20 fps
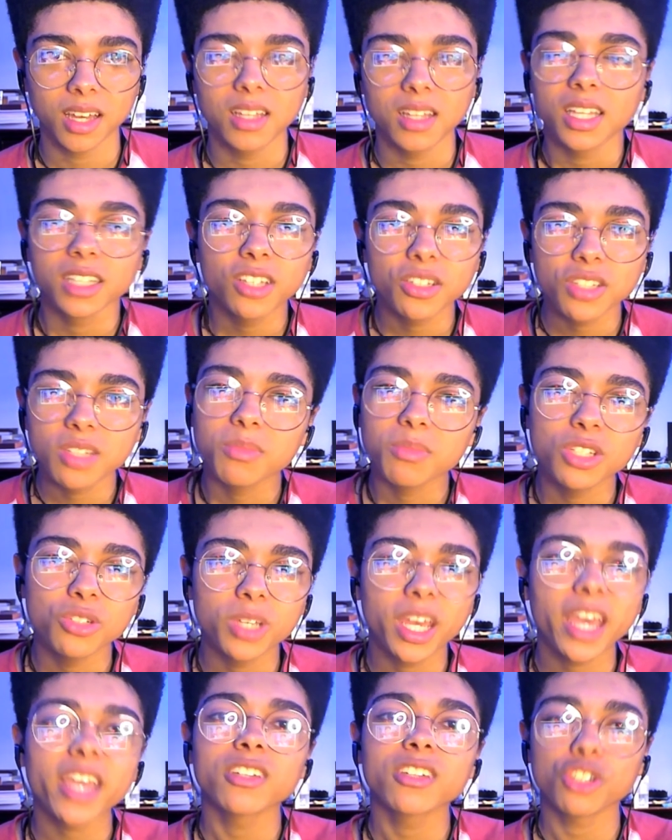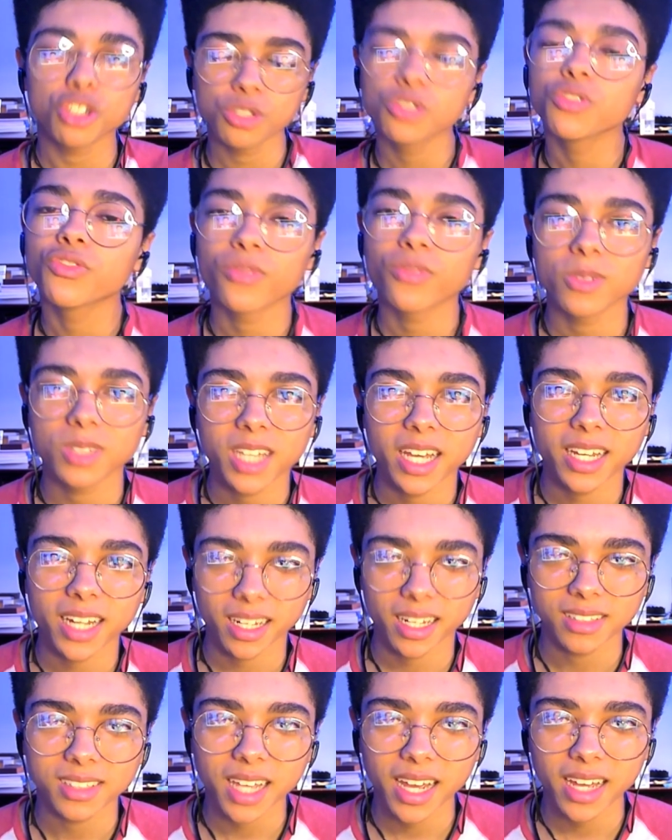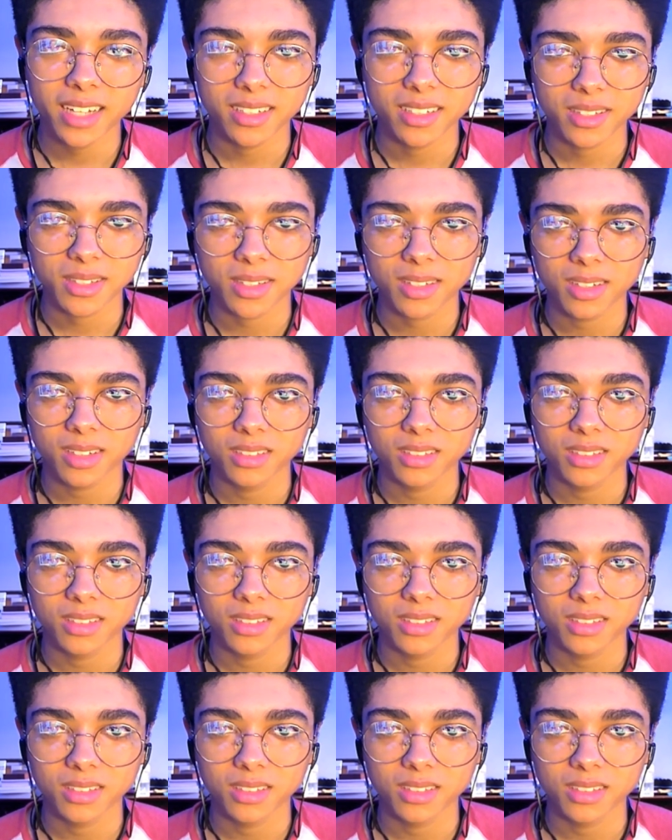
Doesn't mean you can't shoot for 10 out of 10s.